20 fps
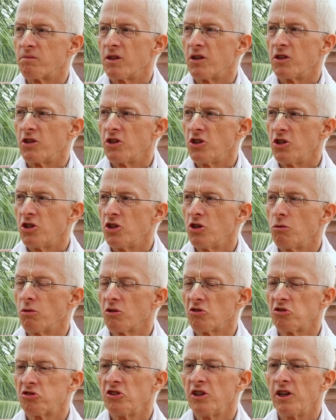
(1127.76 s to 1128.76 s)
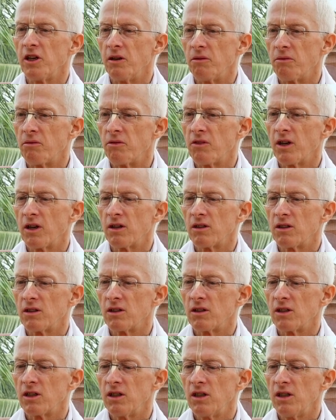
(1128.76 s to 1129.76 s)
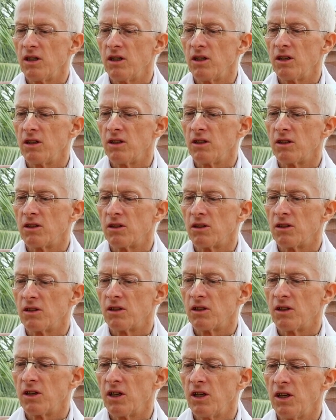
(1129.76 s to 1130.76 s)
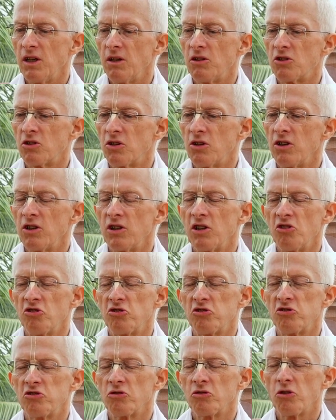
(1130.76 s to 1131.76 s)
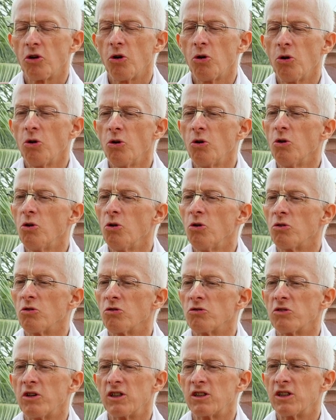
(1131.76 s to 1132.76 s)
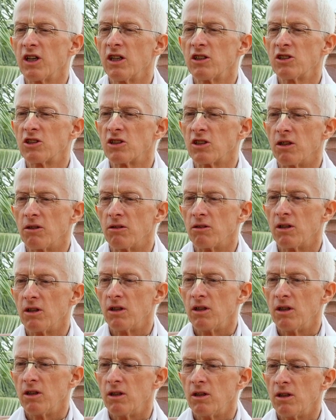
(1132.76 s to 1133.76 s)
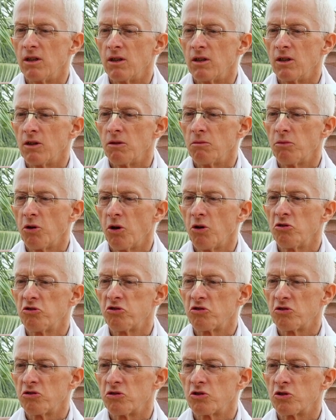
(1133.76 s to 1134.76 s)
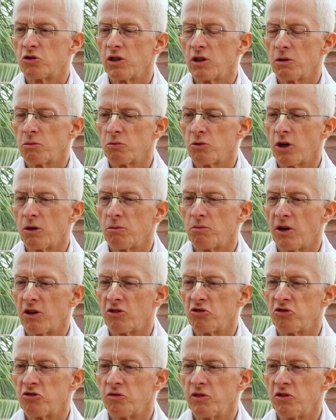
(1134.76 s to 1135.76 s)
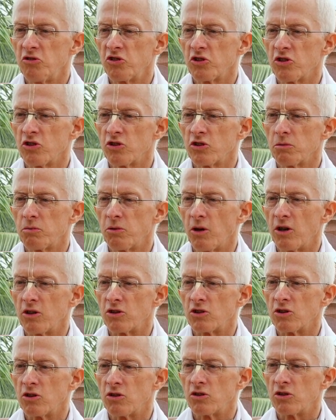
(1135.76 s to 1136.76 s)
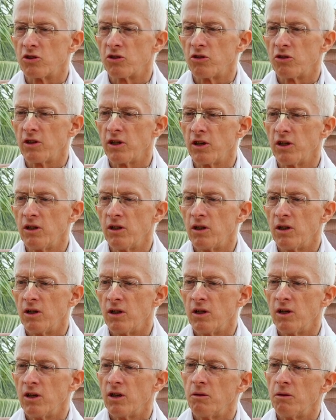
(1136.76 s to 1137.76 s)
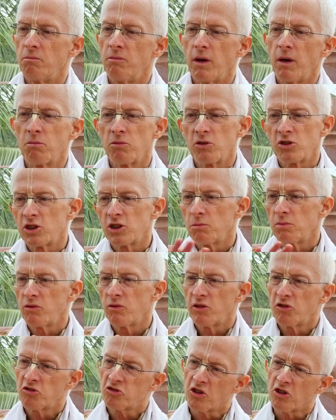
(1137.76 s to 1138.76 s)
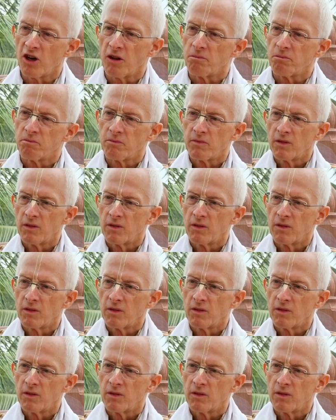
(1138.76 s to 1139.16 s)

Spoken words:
you will see that he turned his whole attention post Srila Prabhupada's physical departure to the membership of ISKCON,